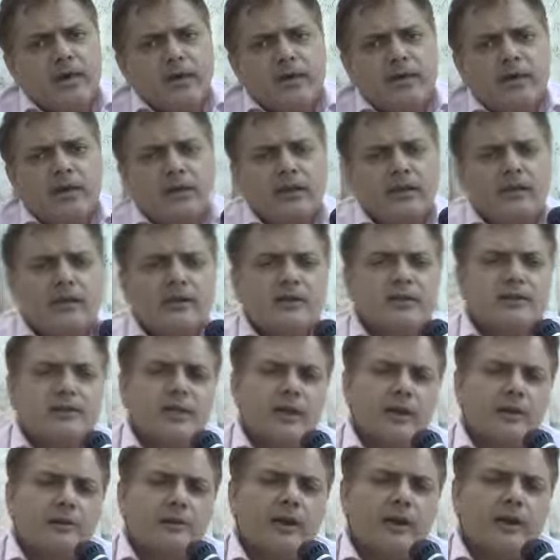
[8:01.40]
by
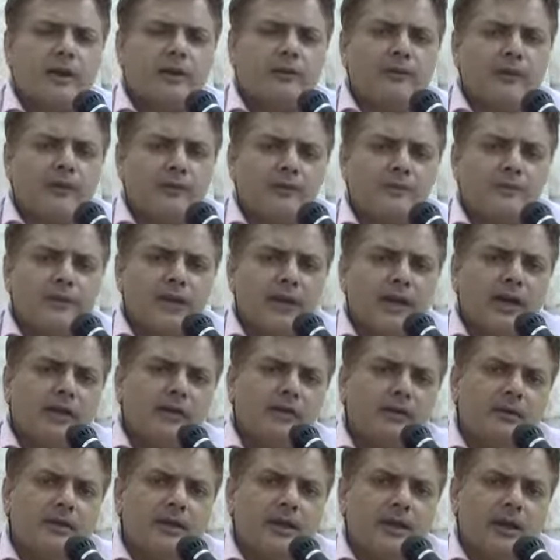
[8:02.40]
chairman of
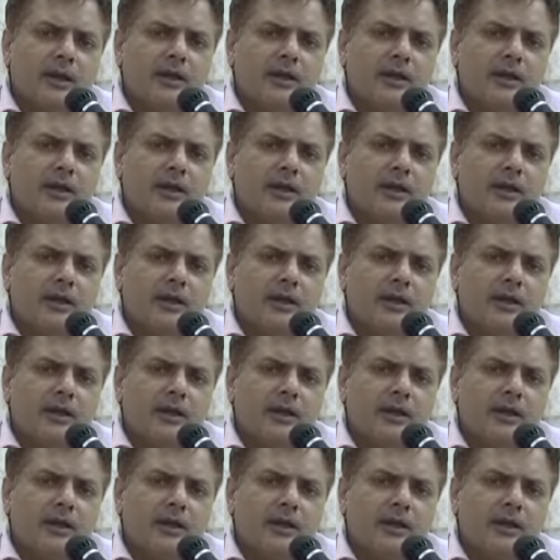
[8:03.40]
SBI,